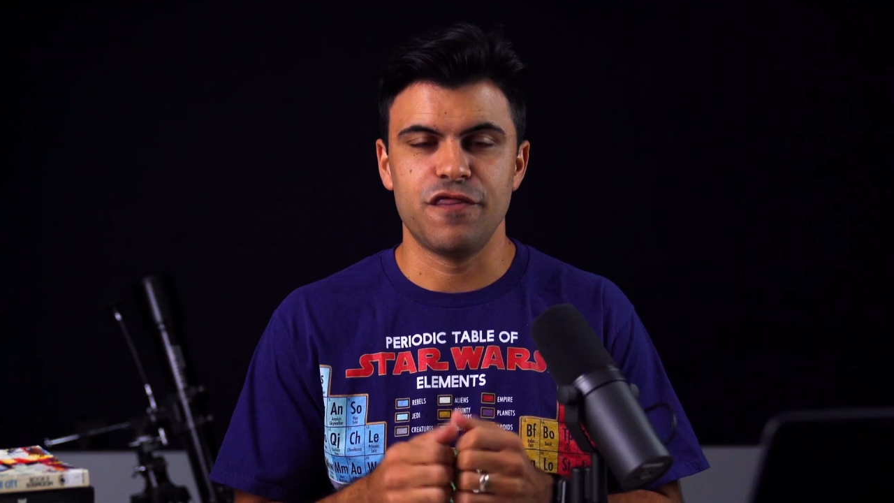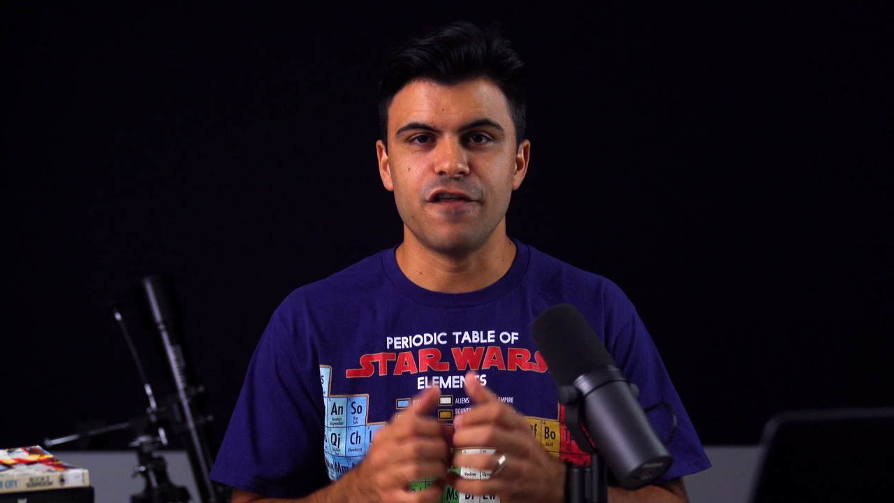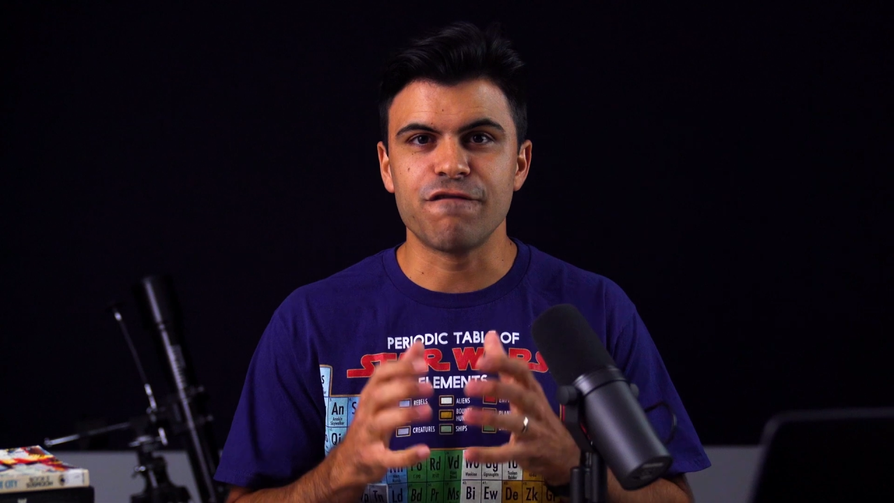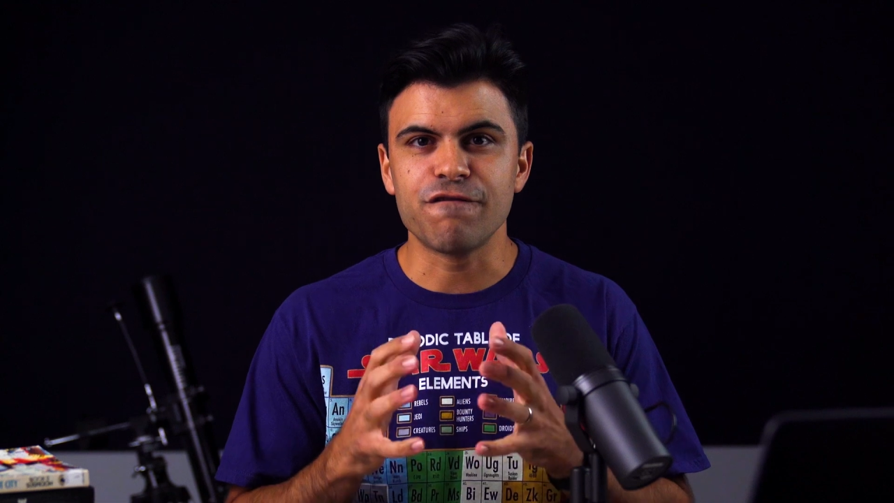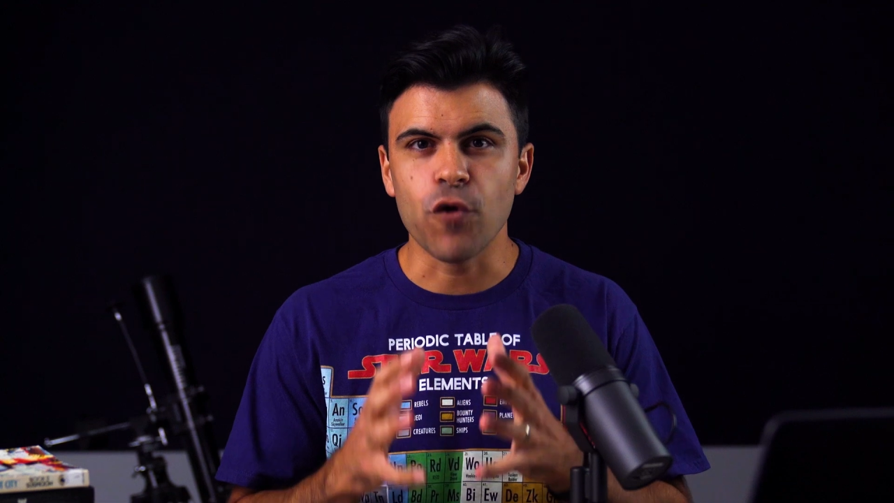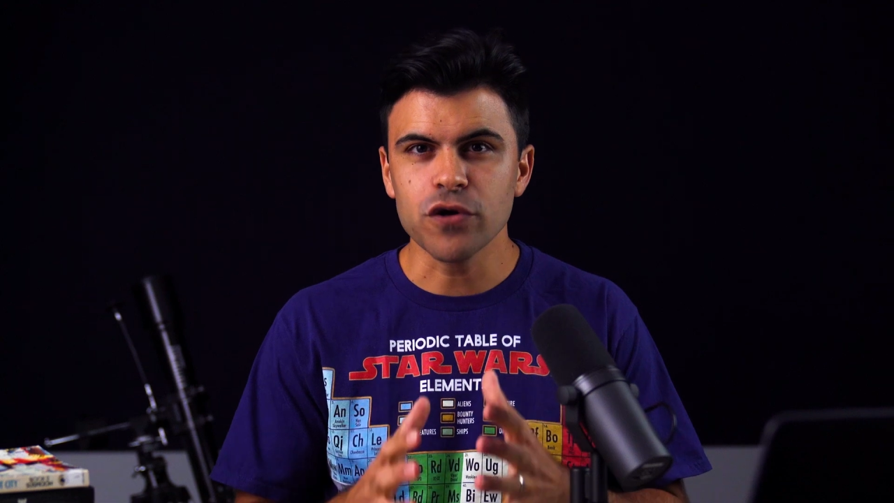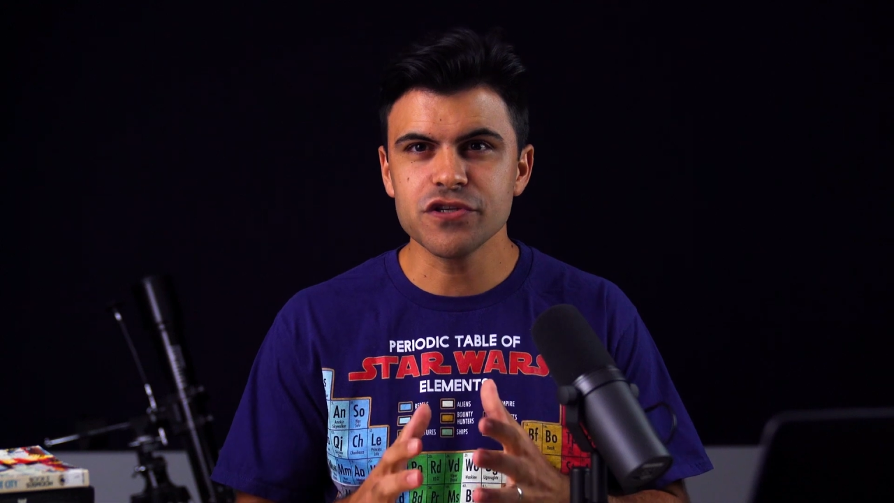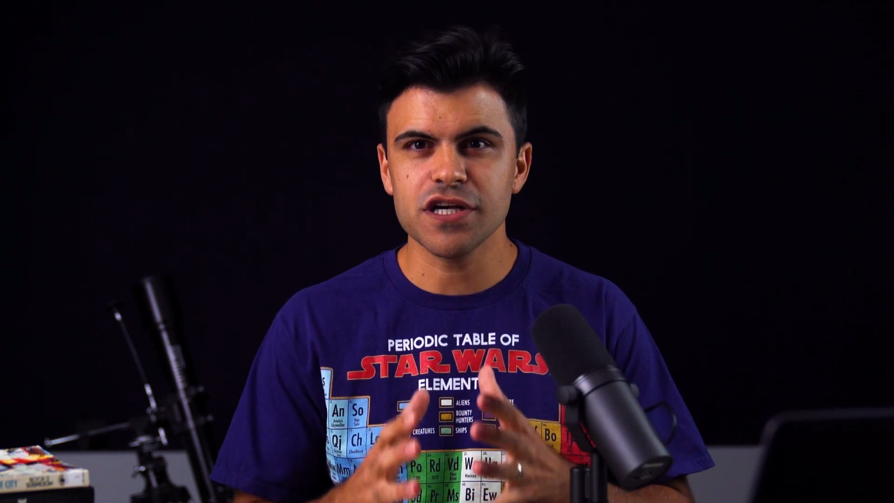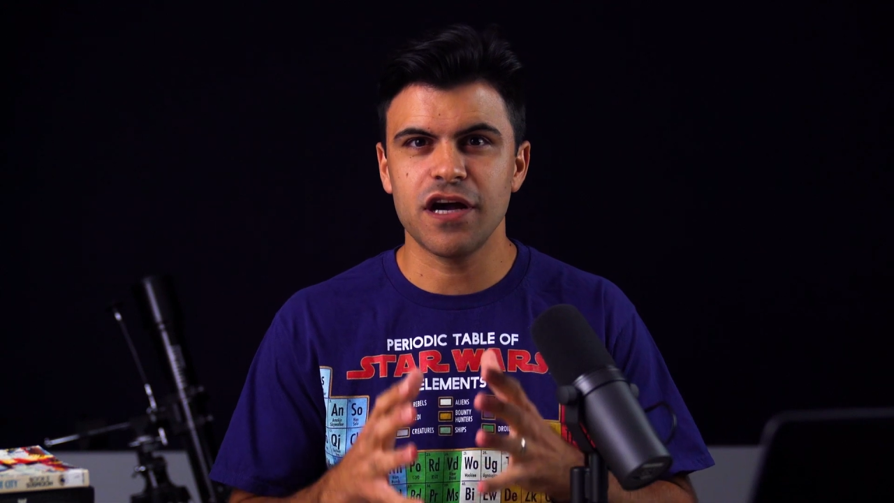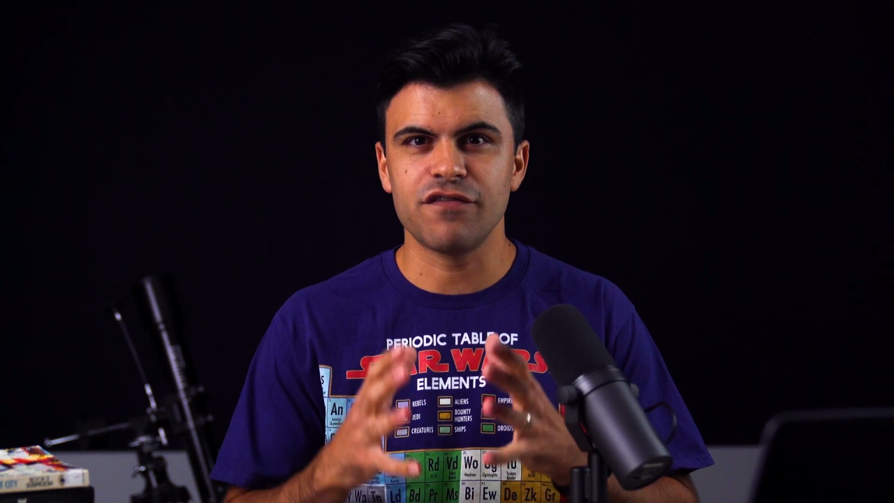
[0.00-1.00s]
the
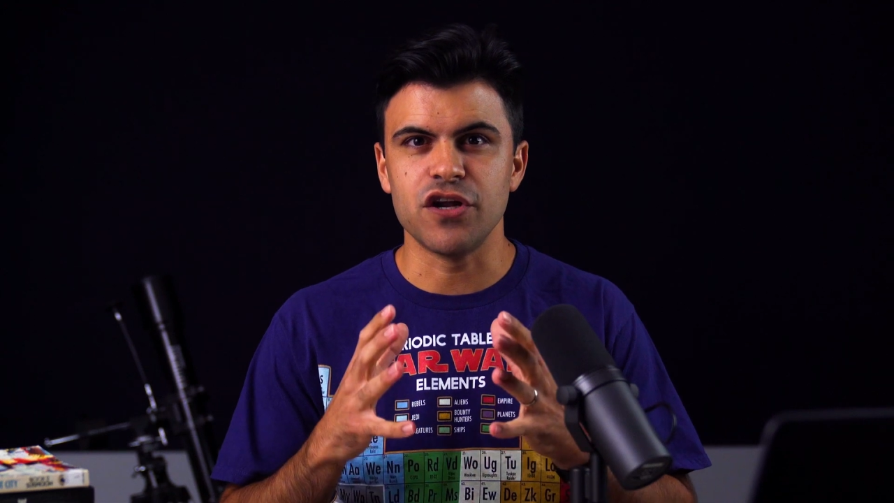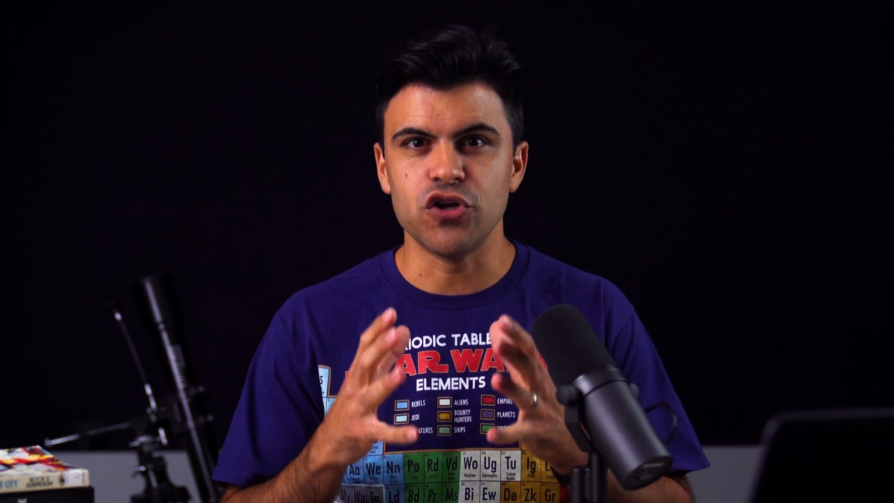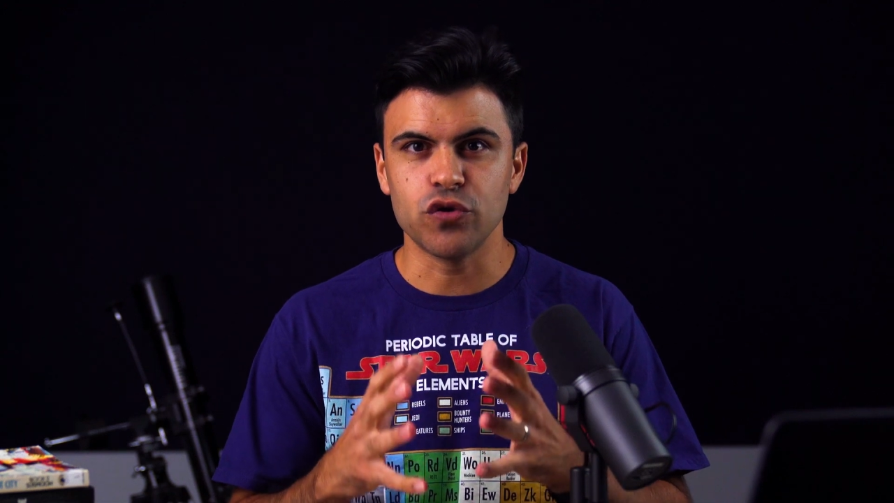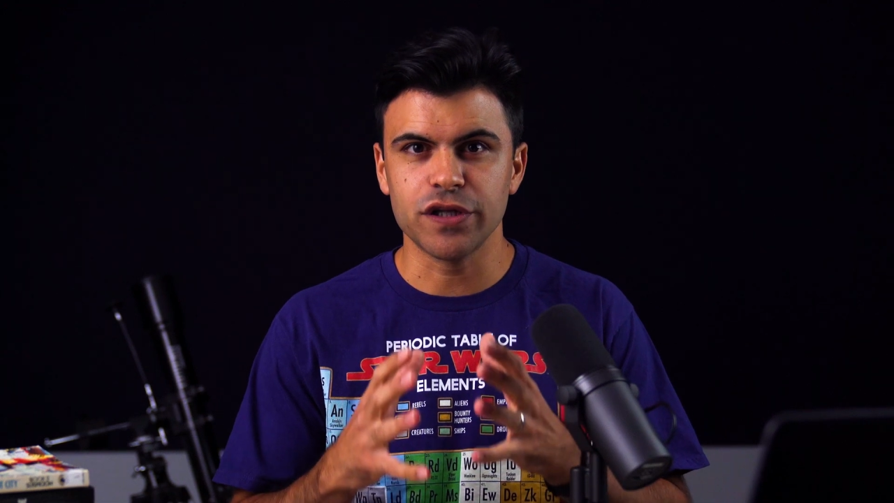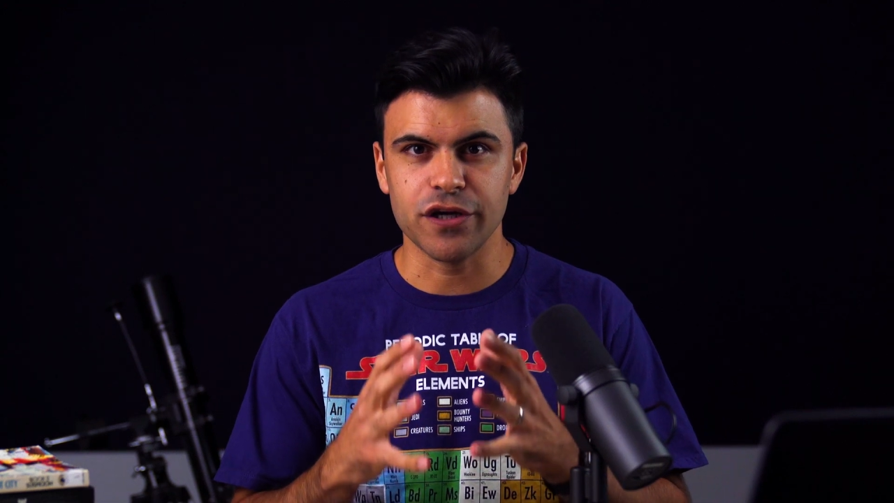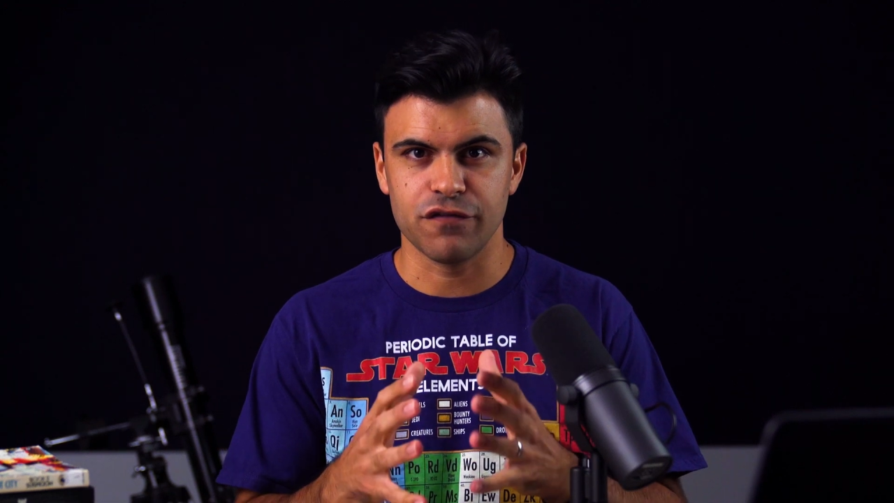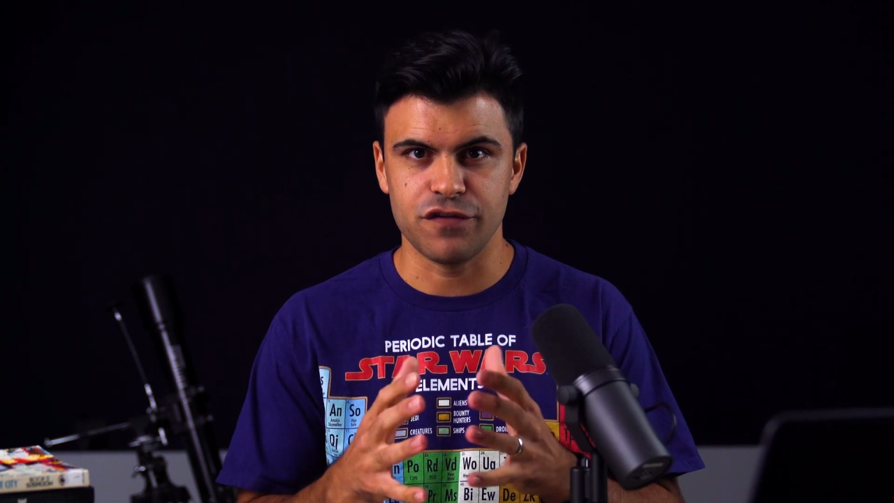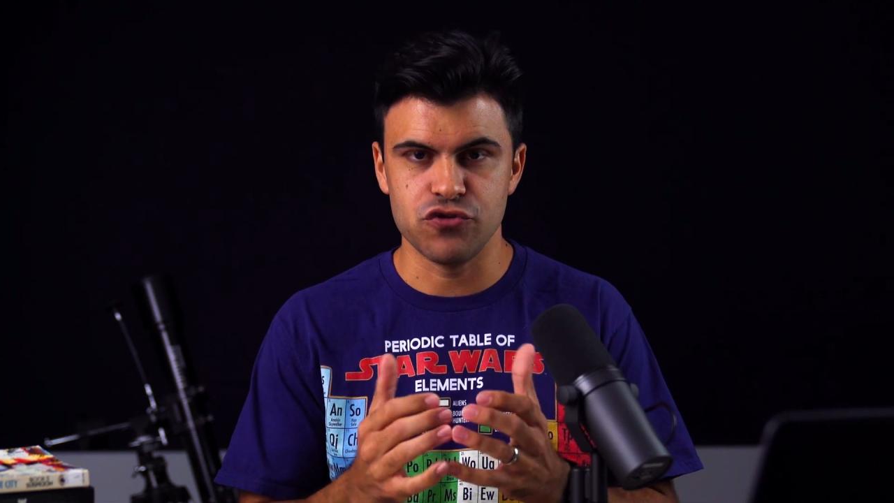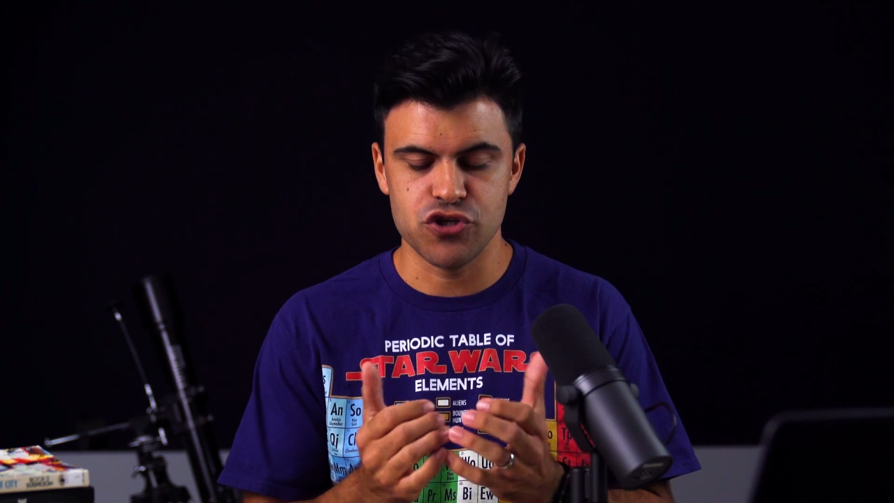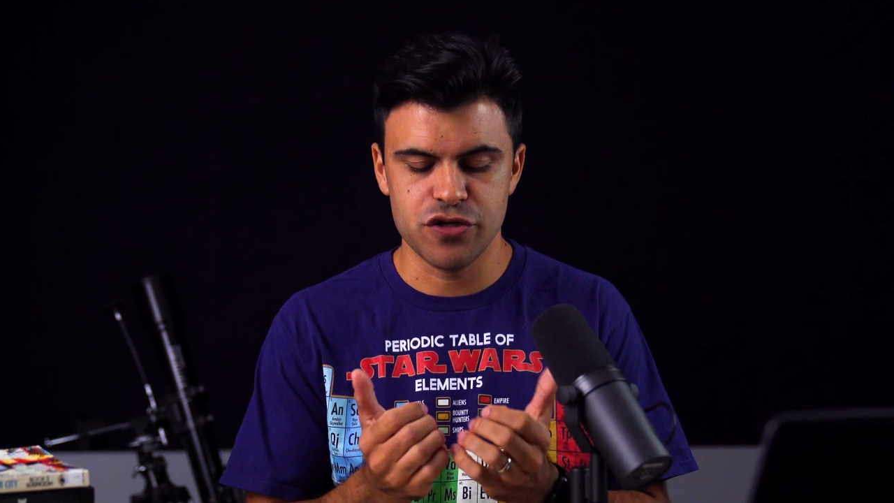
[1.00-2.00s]
force of the nuclear
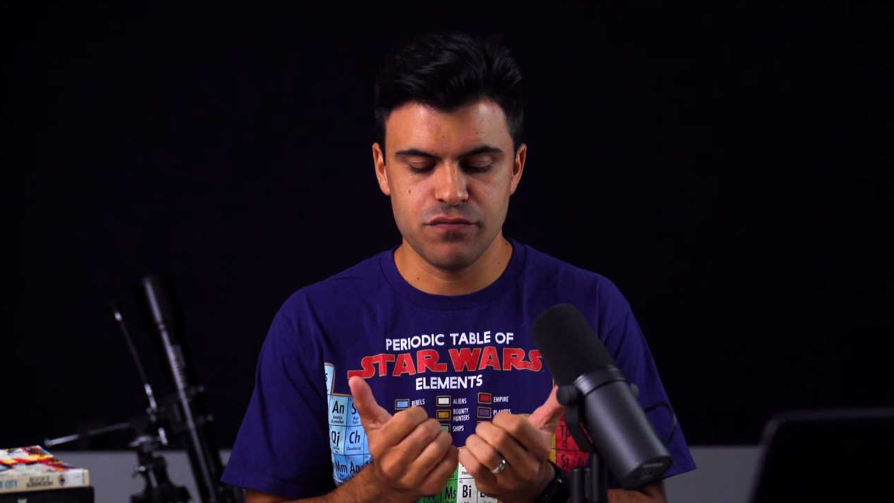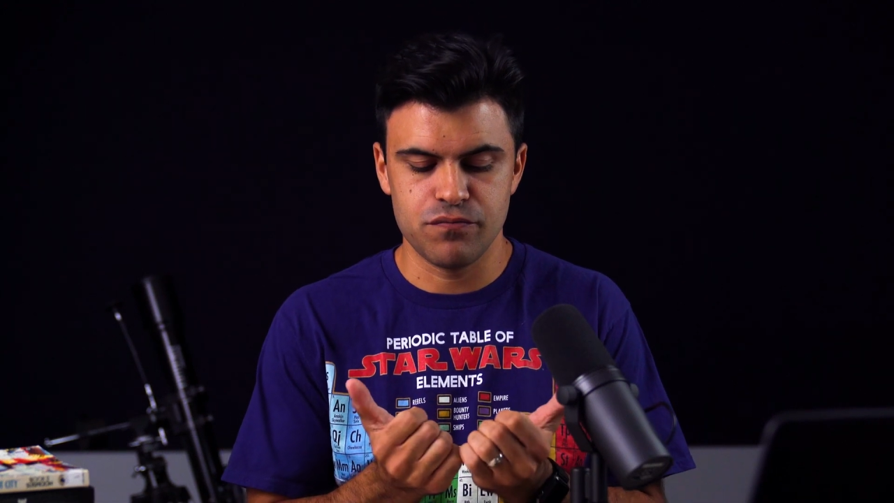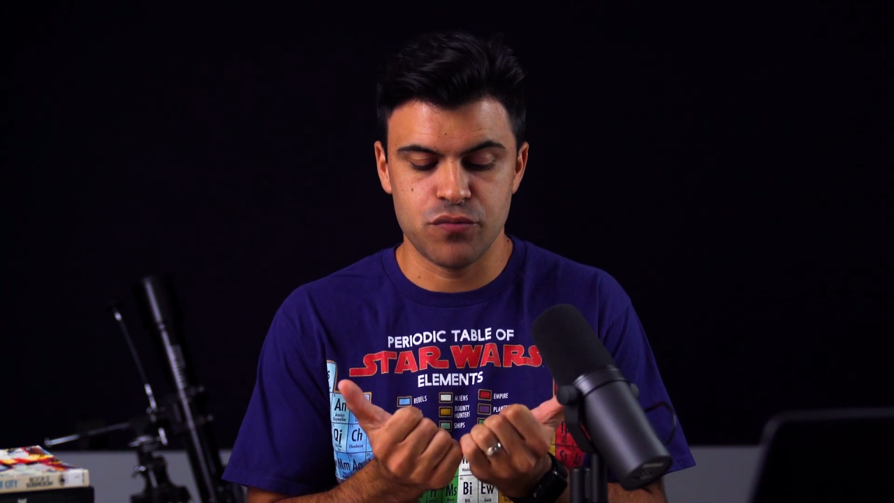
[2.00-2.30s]
fusion